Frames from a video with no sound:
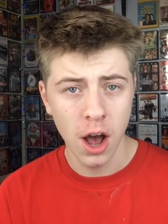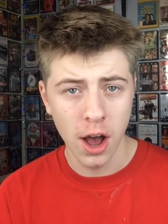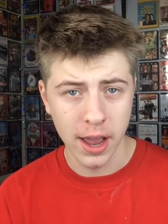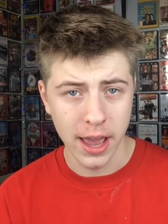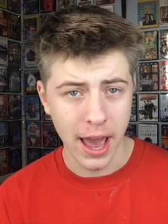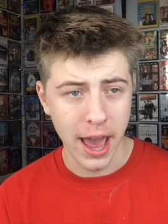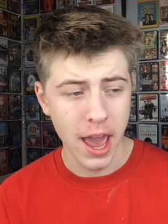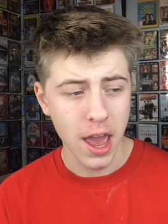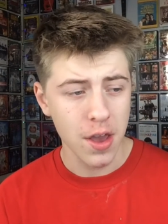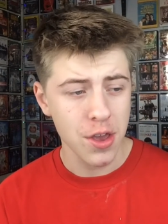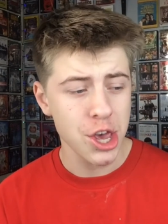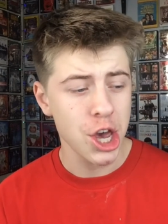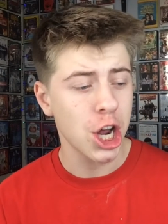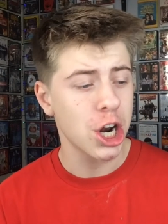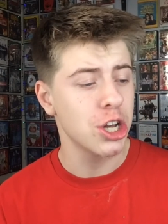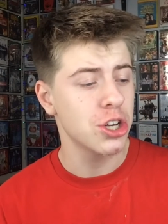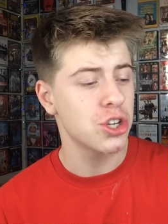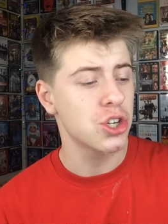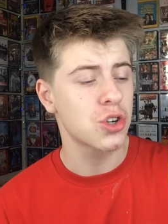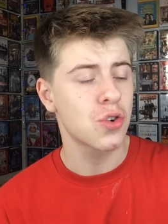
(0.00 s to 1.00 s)
okay? You're
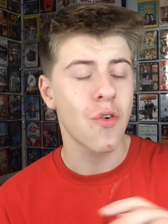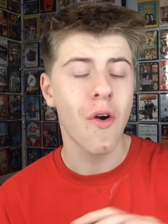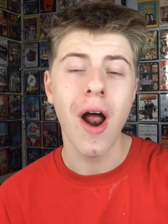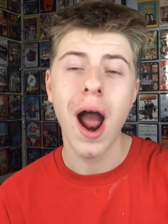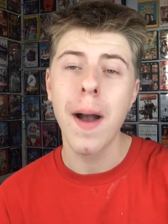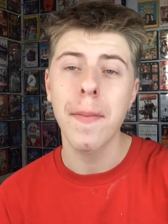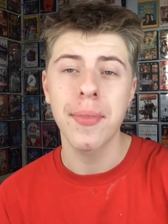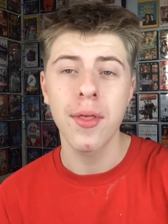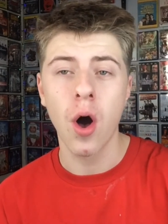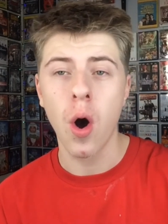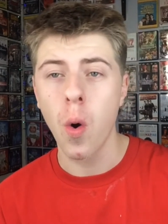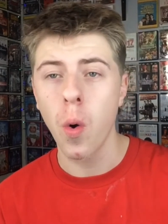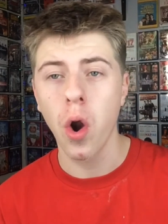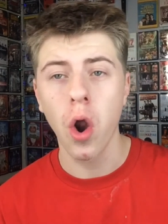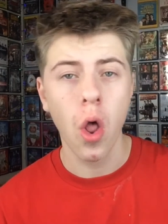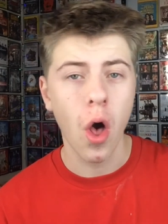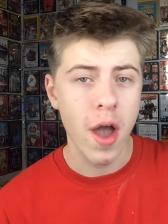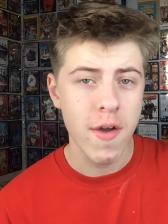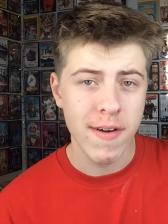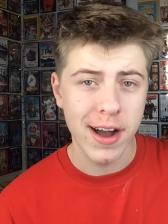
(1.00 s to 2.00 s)
going to scrap the whole
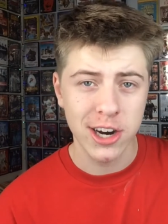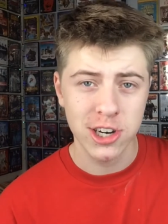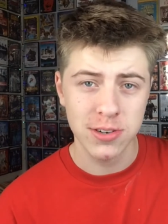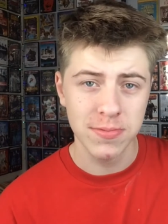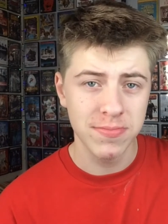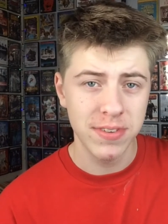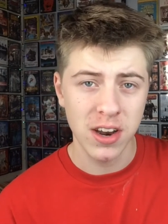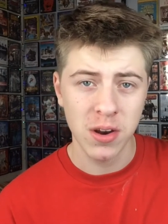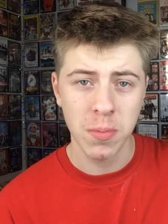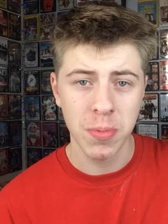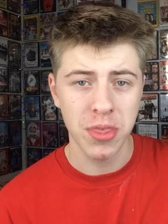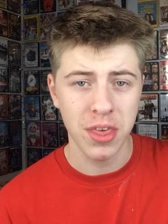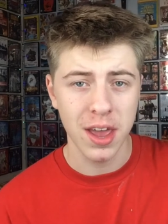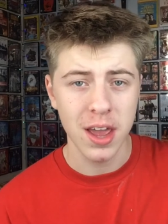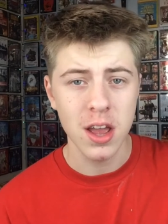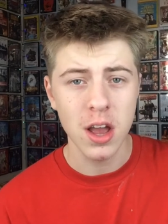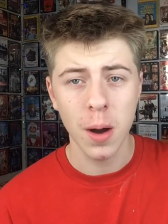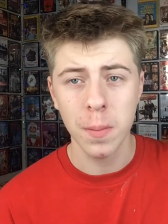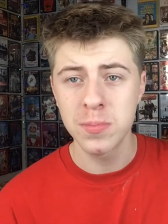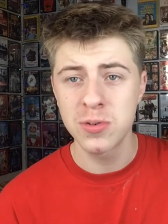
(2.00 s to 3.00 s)
live-action Venom
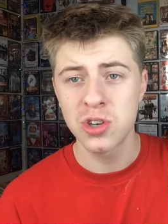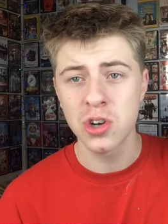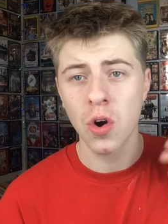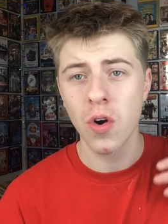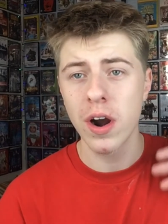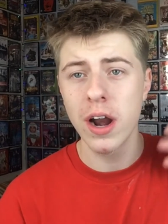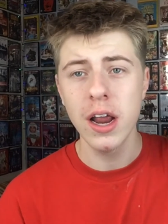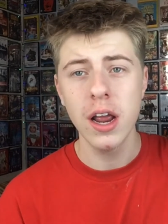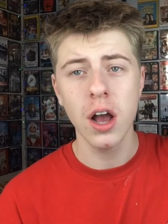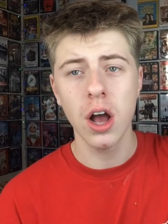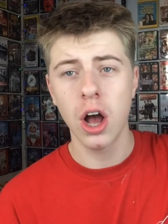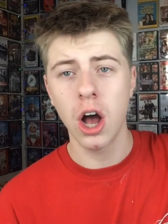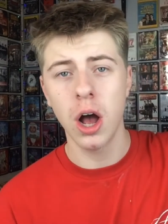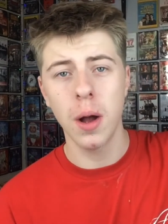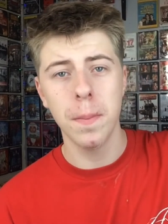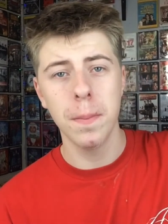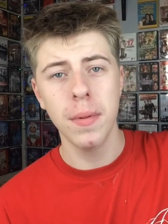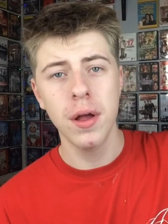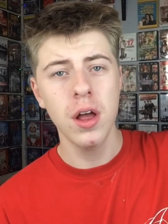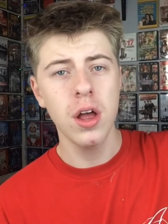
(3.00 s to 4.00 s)
thing. I'm sorry,
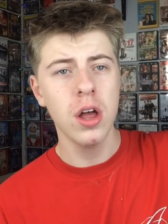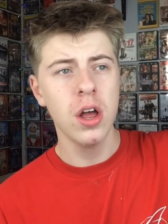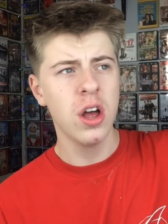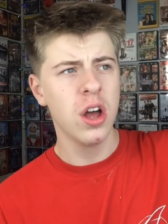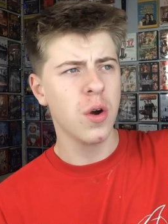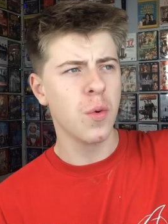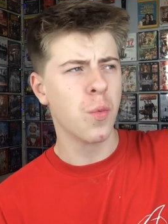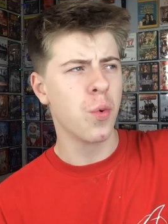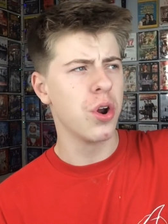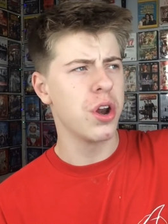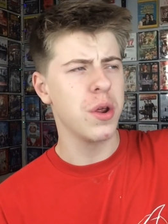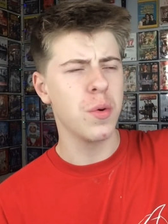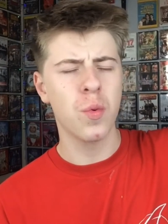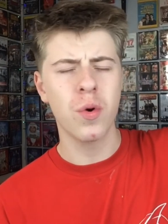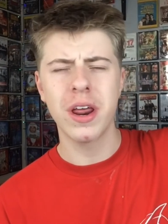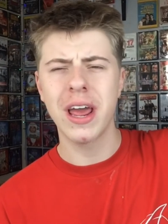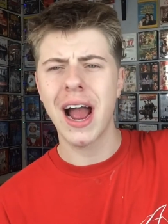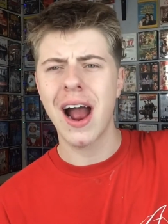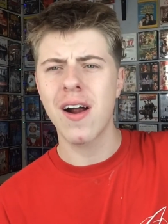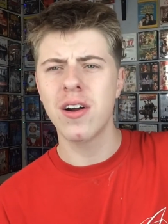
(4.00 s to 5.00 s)

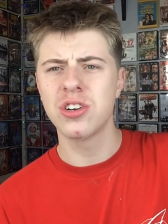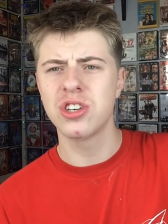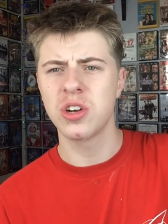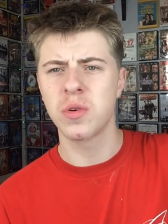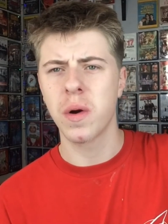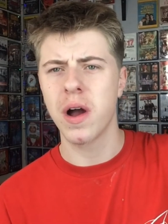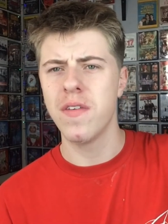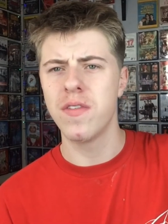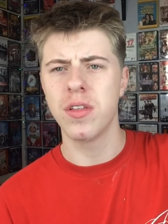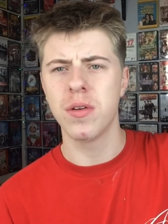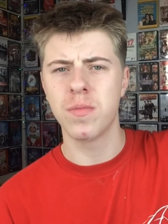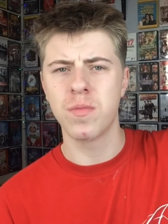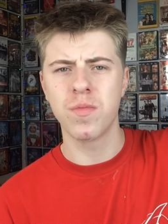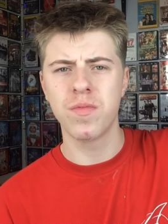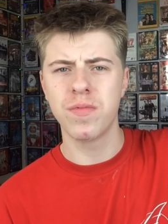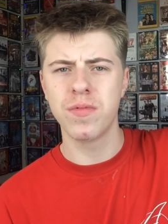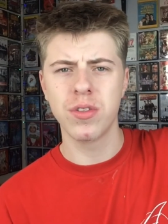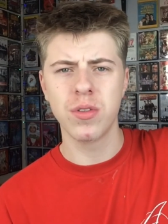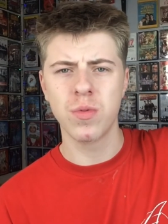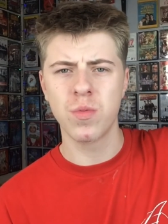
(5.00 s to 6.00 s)
Woody Harrison, whatever
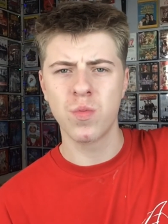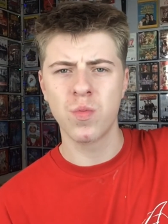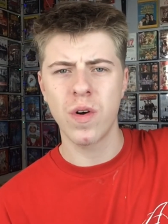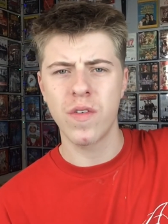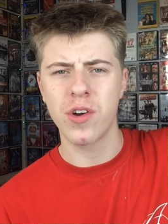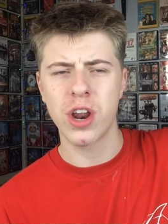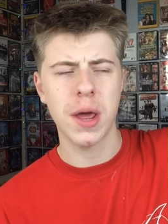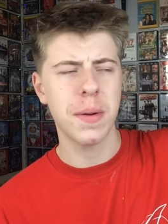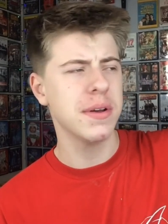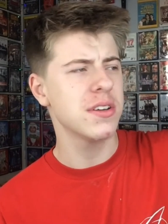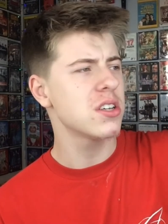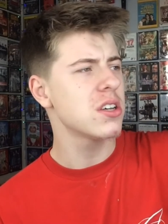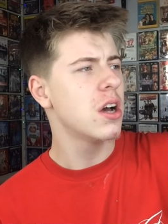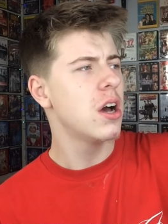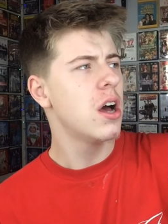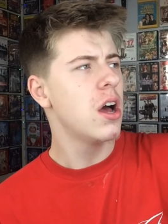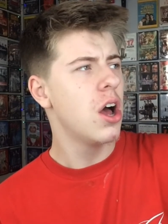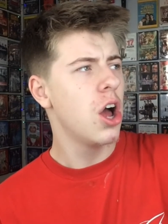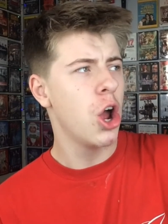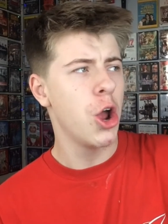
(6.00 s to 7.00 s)
your name is,
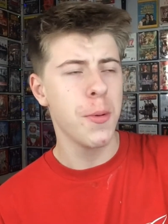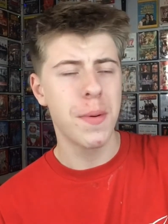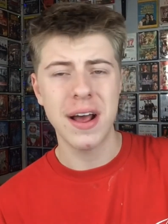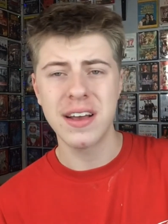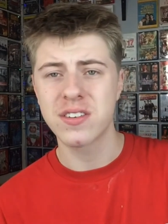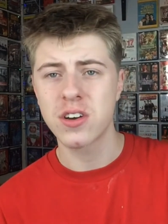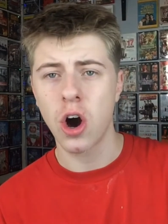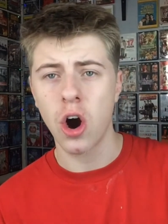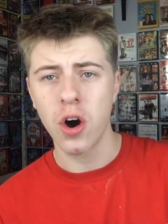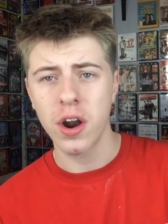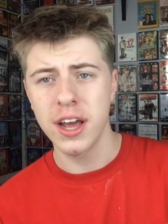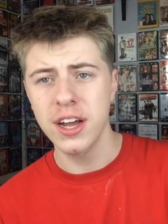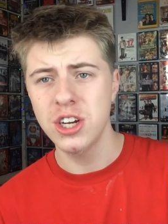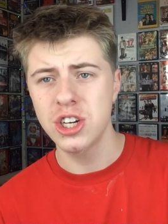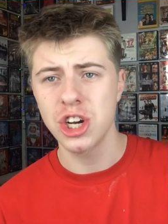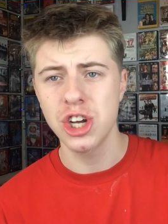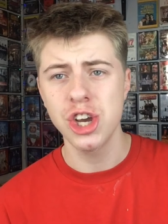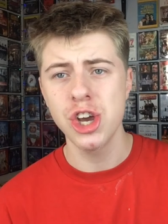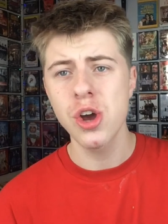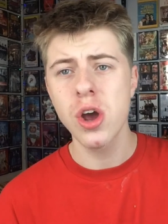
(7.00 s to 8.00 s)
who plays
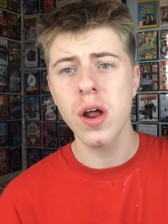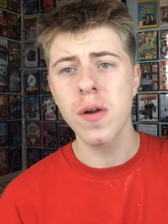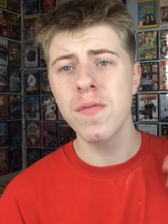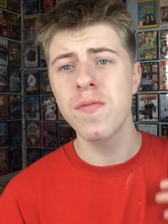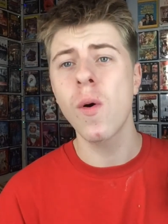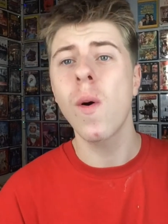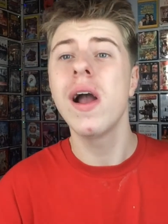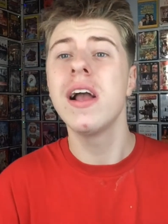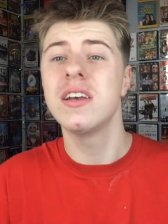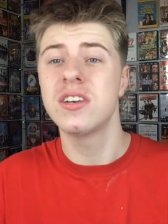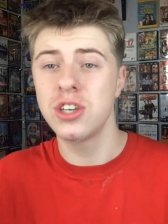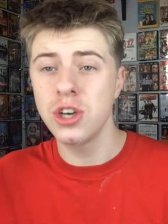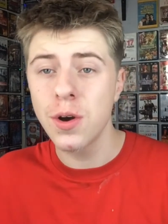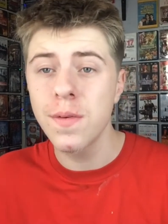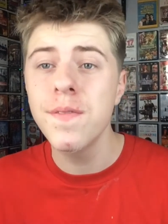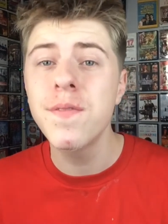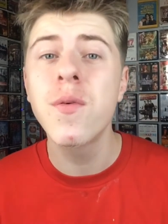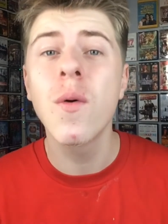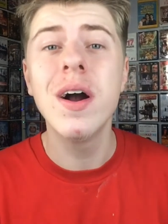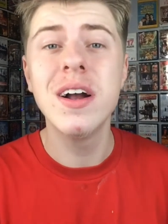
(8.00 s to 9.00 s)
Carnage. You can
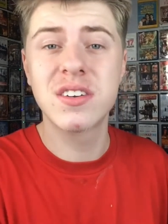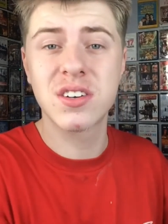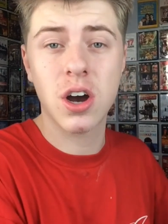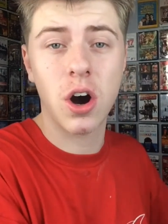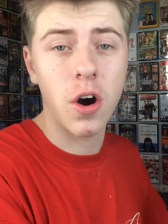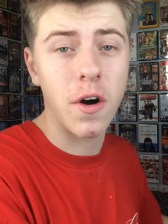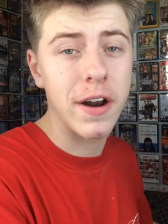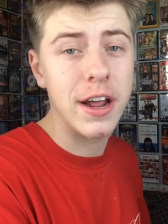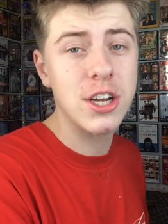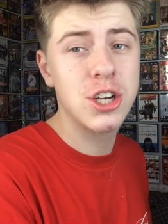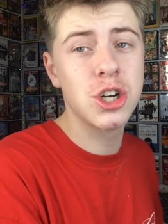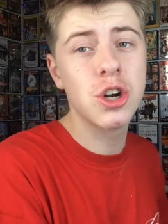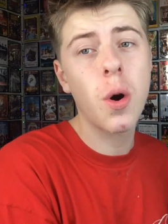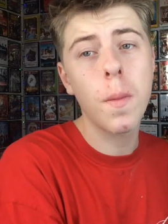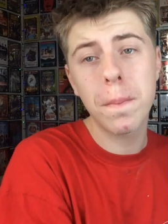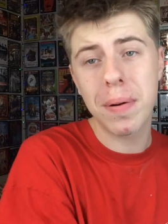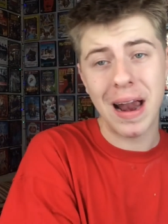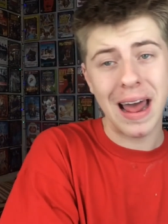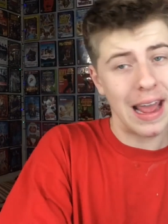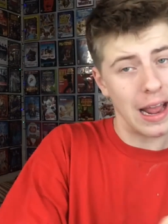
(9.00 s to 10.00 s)
voice Carnage. You're
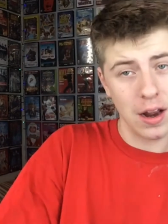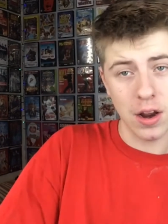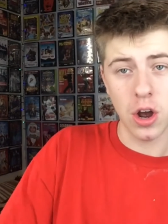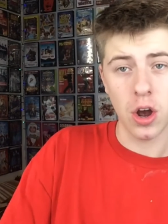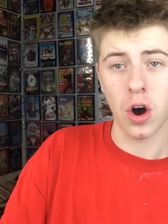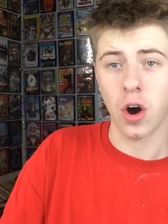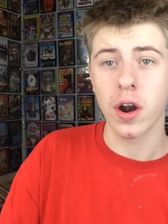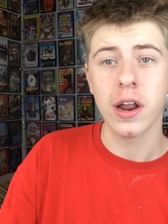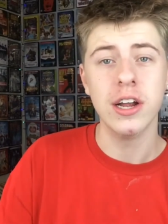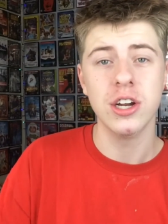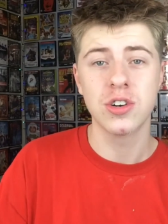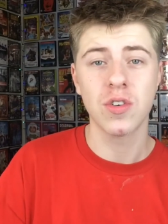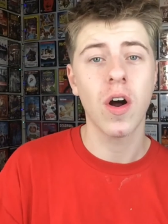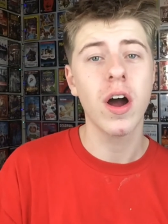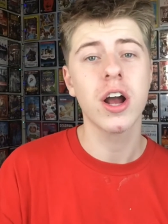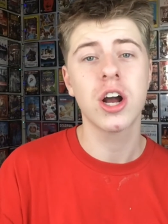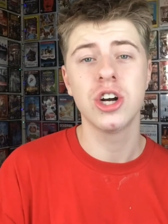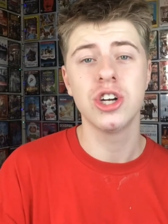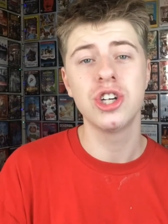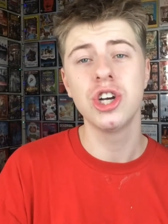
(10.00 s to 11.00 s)
not playing Carnage,
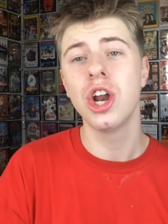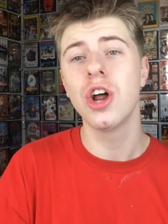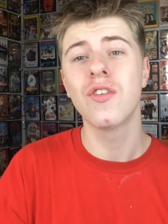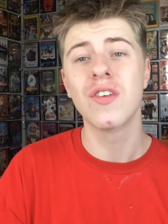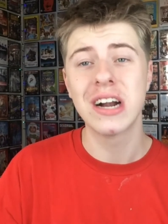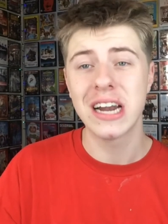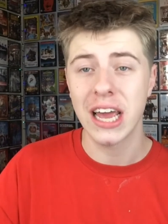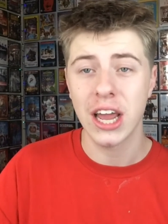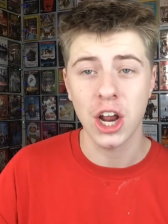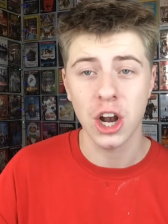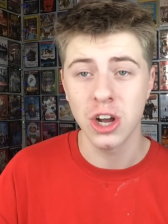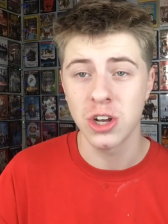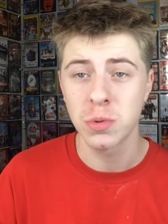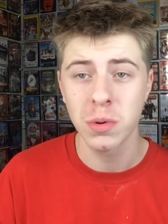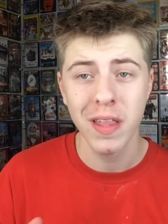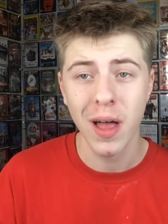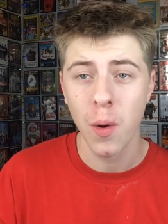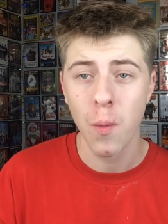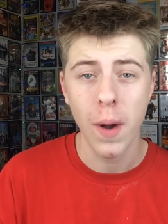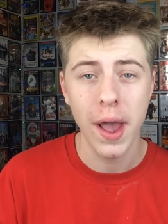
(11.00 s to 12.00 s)
right? Because you look ridiculous
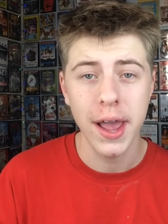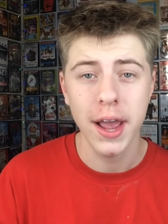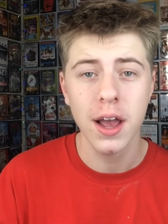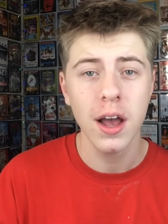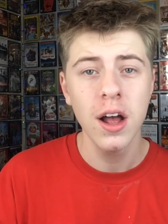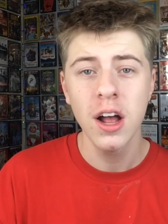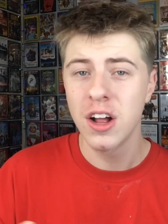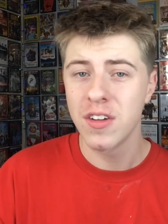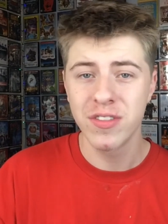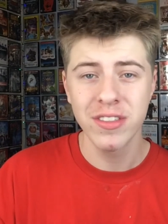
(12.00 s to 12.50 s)
with that wig.